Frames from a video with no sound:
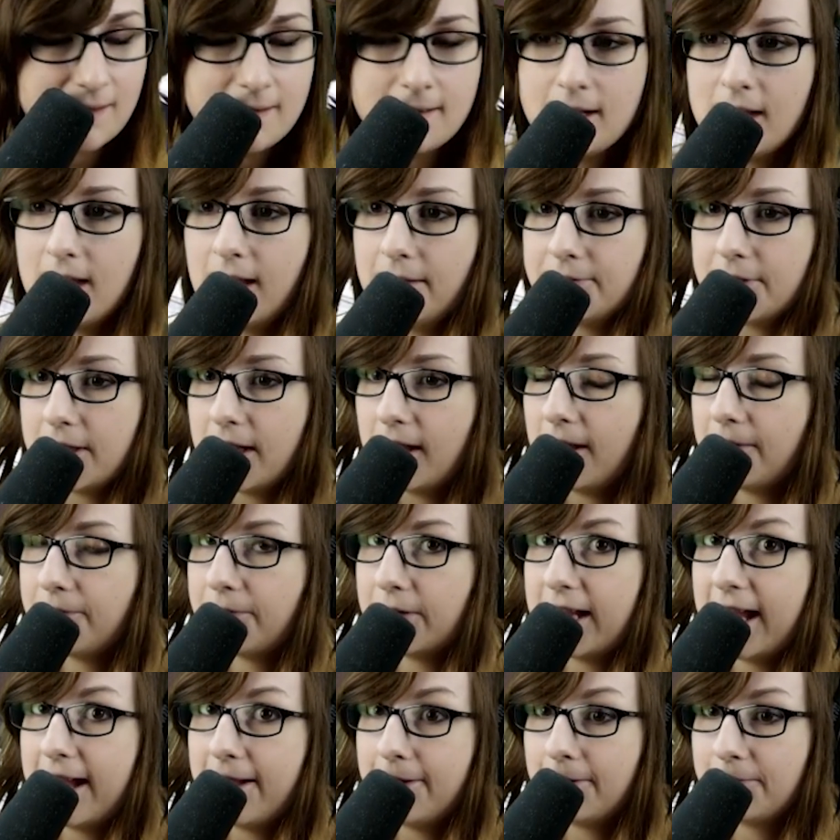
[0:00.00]
after half an
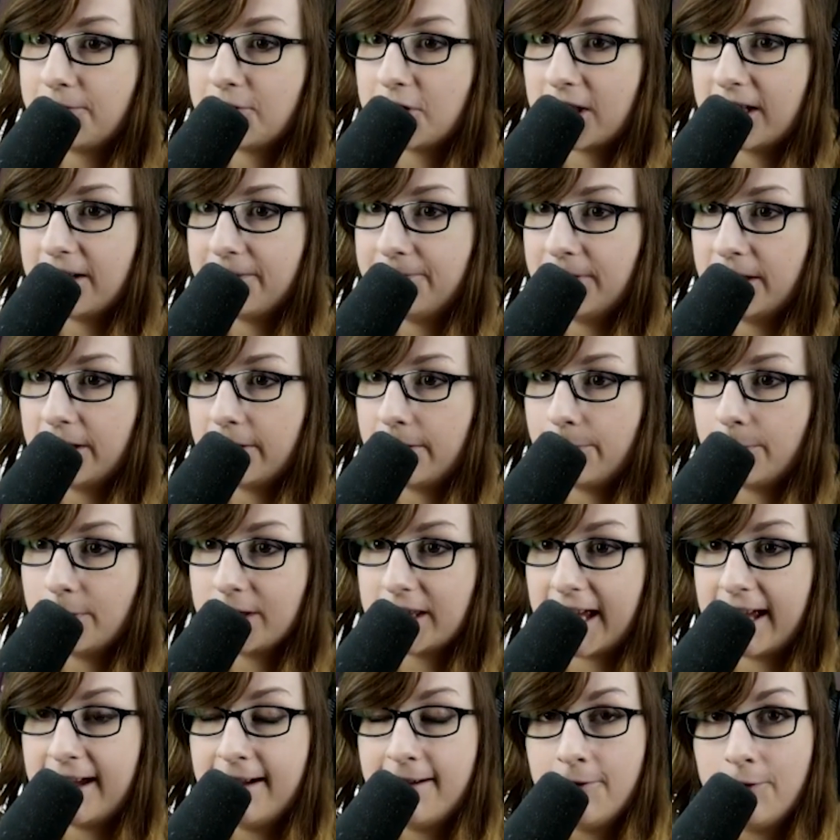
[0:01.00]
hour of trying to figure out what
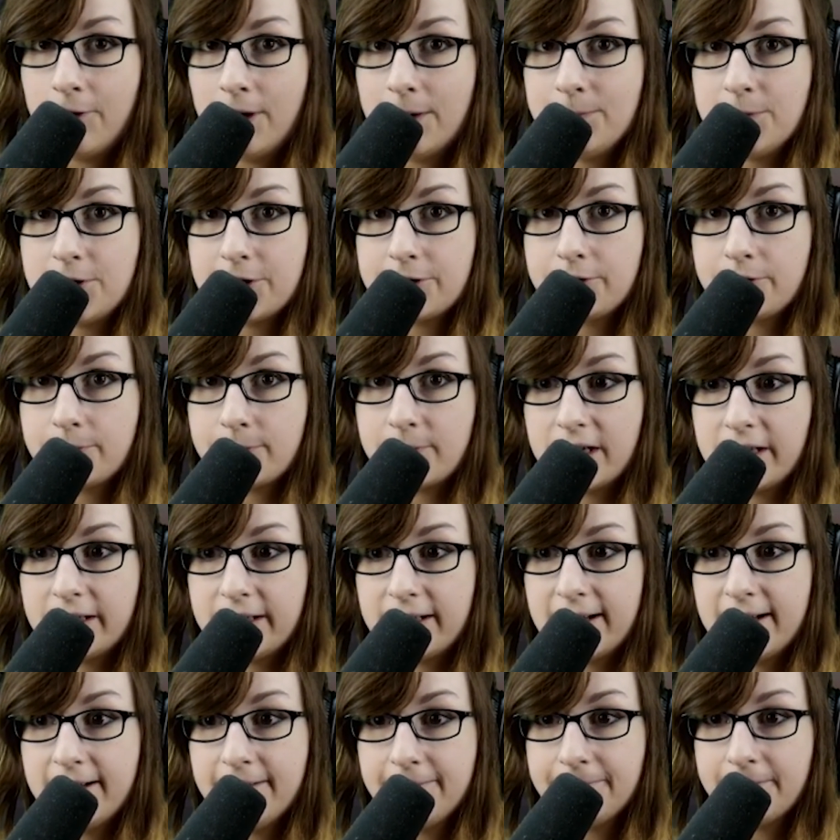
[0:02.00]
the hell I'm doing in my
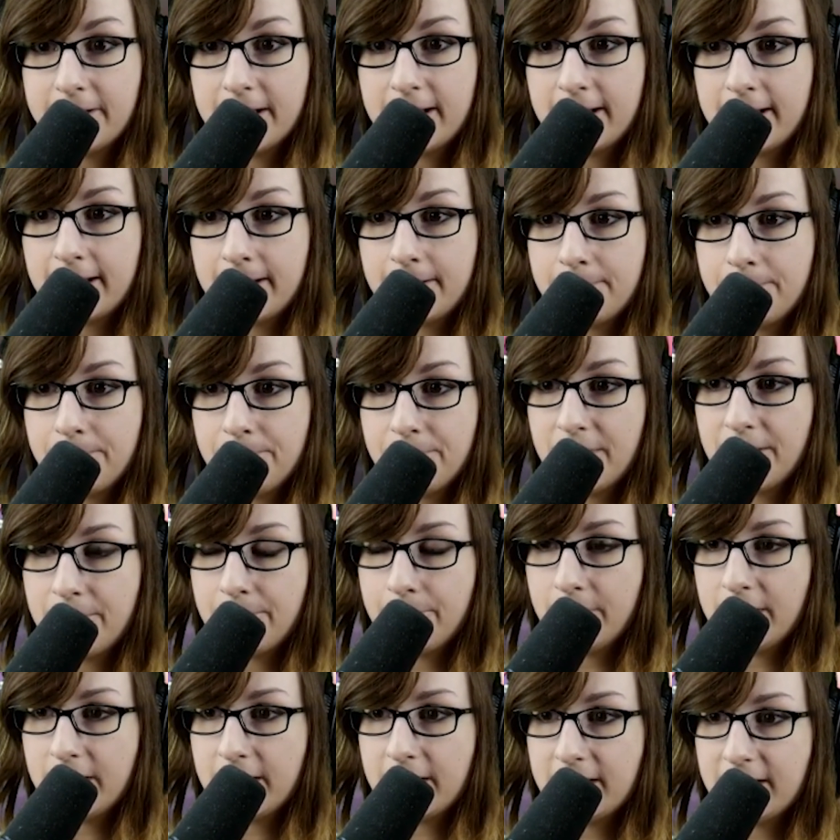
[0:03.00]
life, um,
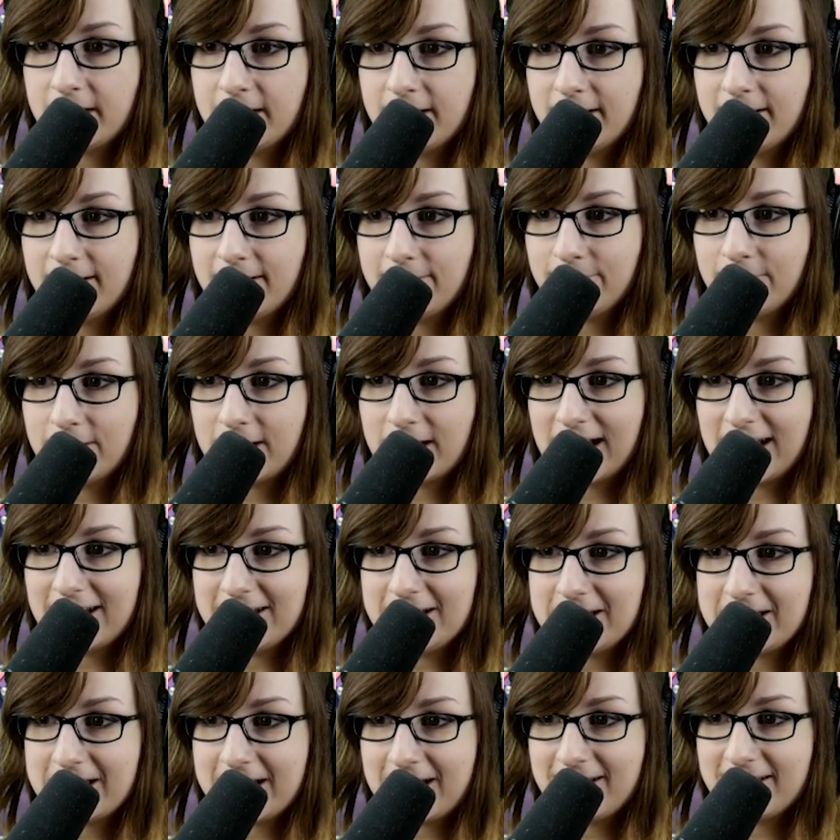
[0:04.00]
we're gonna we're gonna
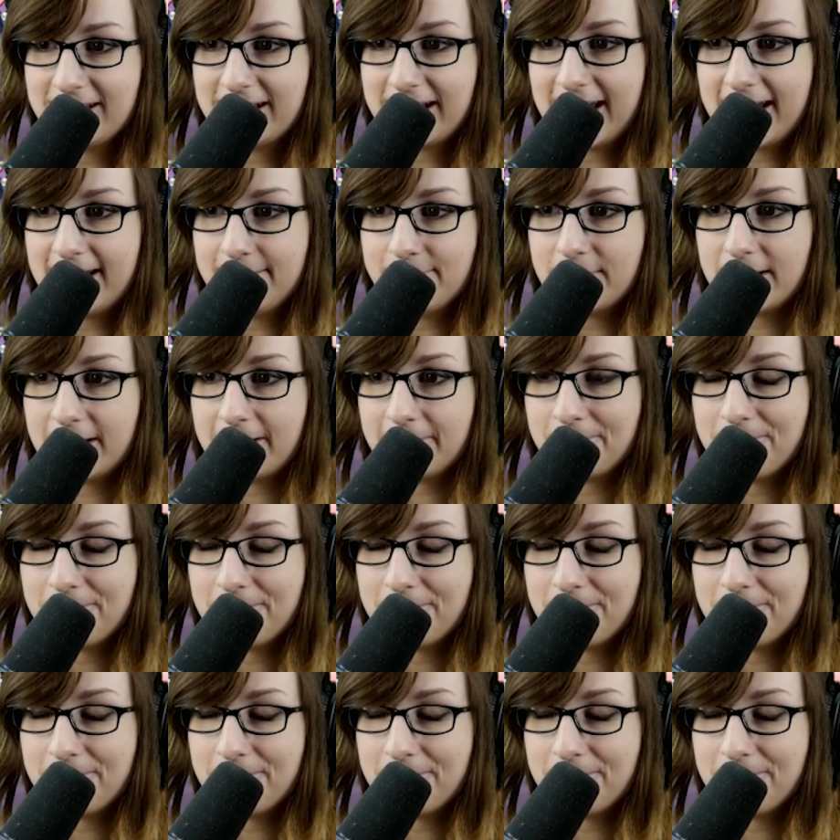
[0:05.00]
actually start the game now.